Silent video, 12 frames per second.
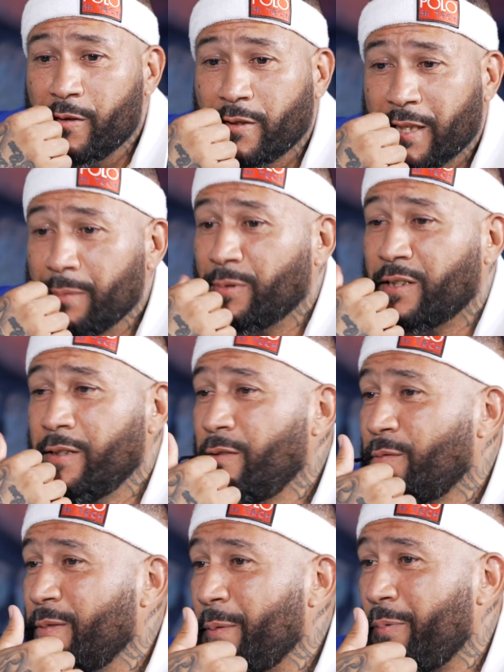Cypress
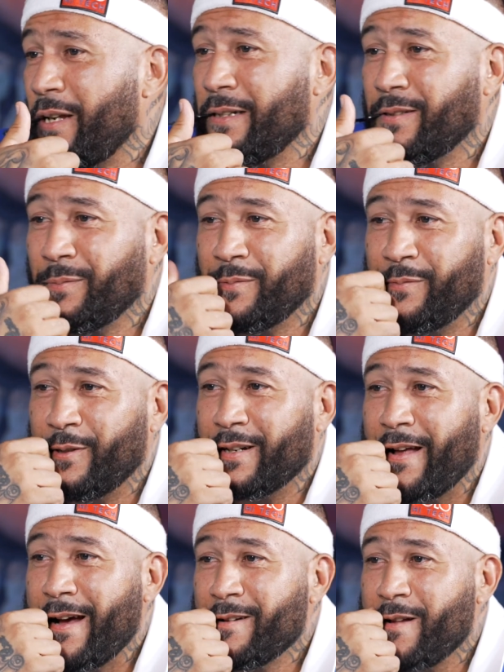Hills went platinum before
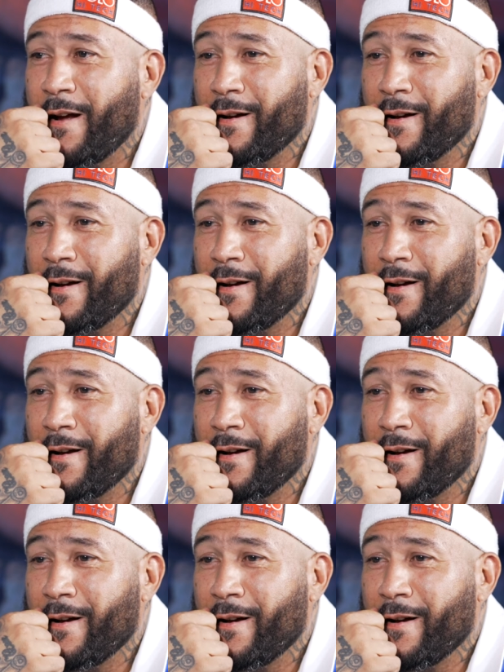that.